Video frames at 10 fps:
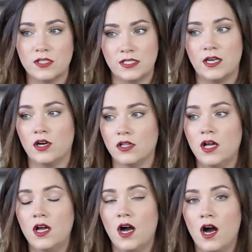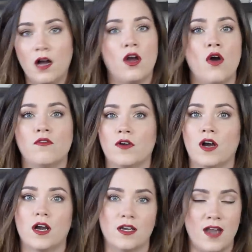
still hungover,